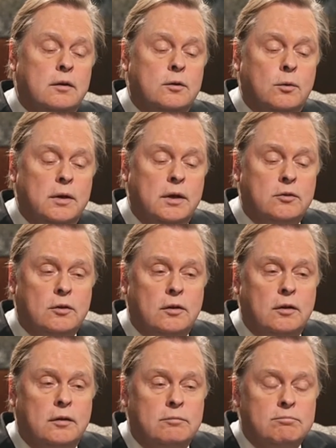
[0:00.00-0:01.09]
your
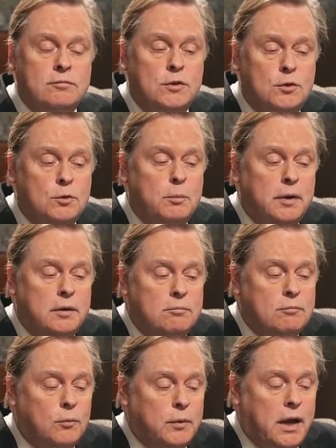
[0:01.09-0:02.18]
initial
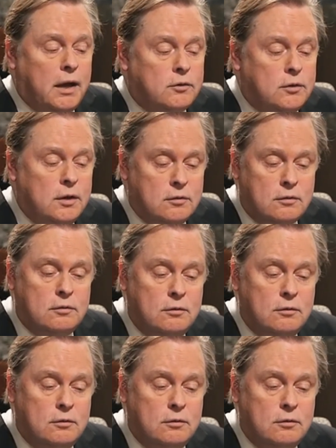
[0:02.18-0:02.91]
human reaction is